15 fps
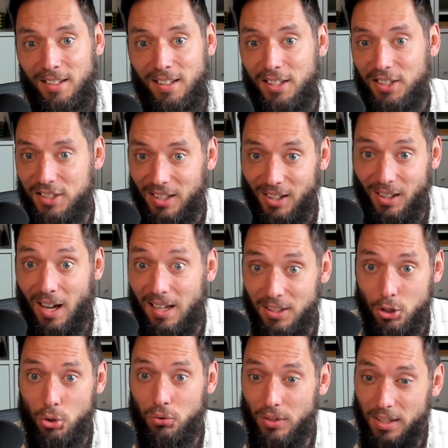There's a
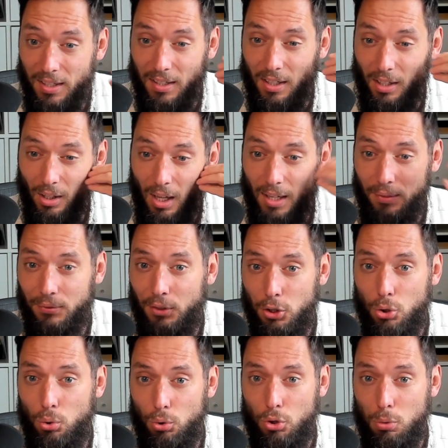lot to read and a lot for
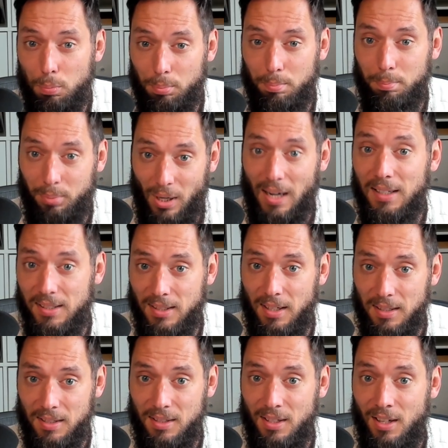you to
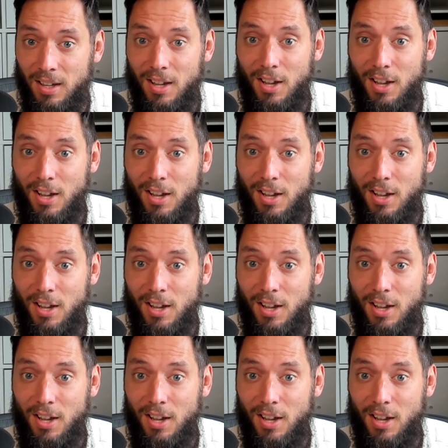process.